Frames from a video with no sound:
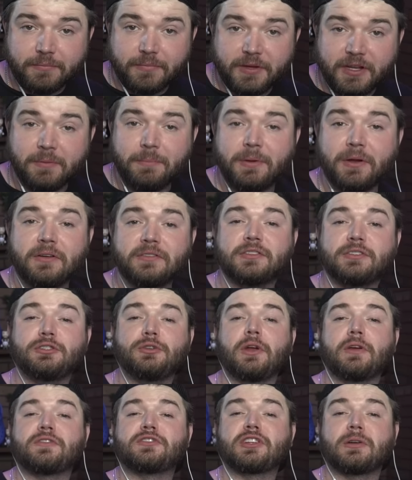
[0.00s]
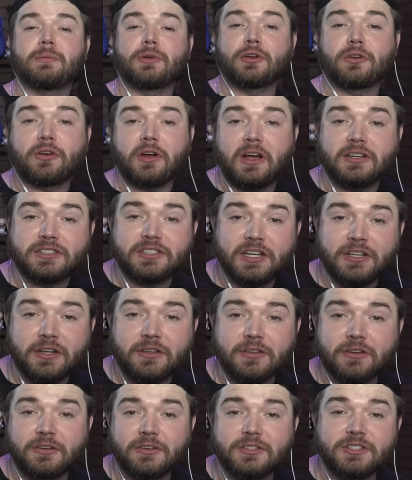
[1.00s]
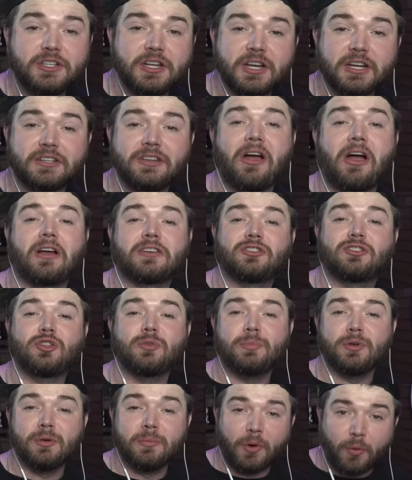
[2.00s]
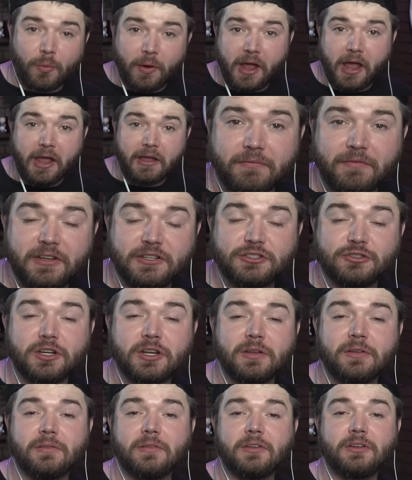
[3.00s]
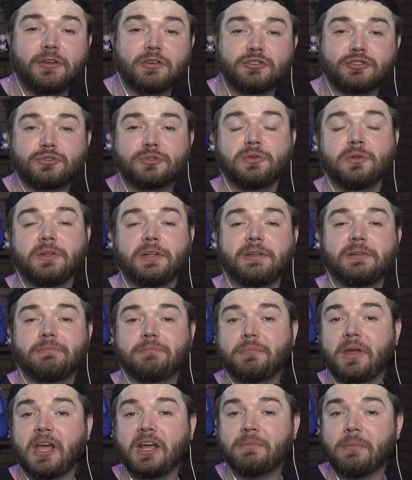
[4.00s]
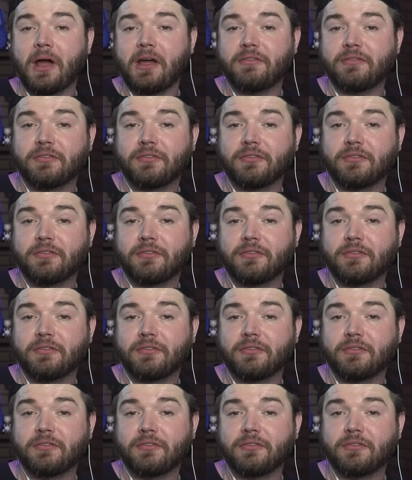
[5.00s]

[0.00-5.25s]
It appears that you have stumbled across another TikTok's The Boomer Way featuring yours truly and my